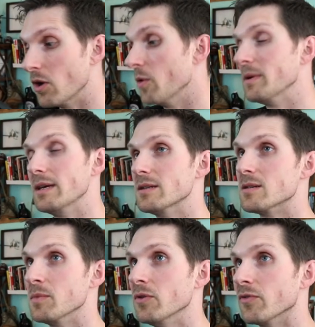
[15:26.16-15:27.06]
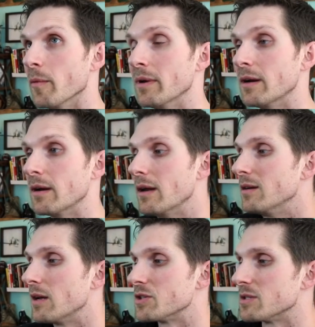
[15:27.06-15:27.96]
nobody is immune from it, and,
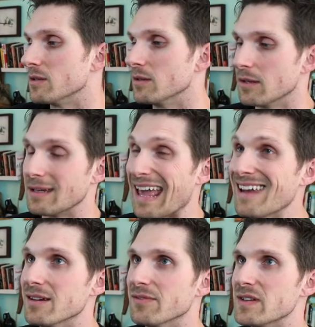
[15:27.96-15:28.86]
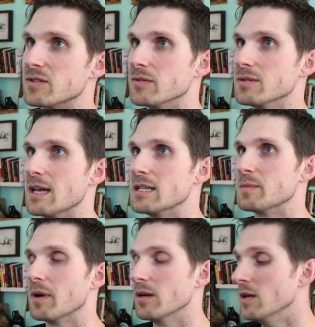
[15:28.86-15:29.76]
and not just in again in a physical sense,
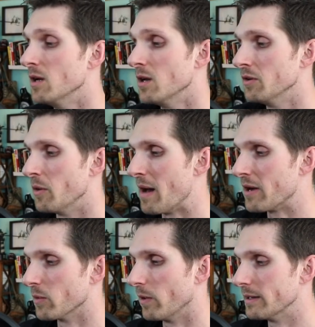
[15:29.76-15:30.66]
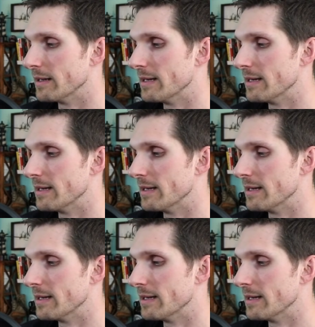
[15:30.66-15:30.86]
but no matter what it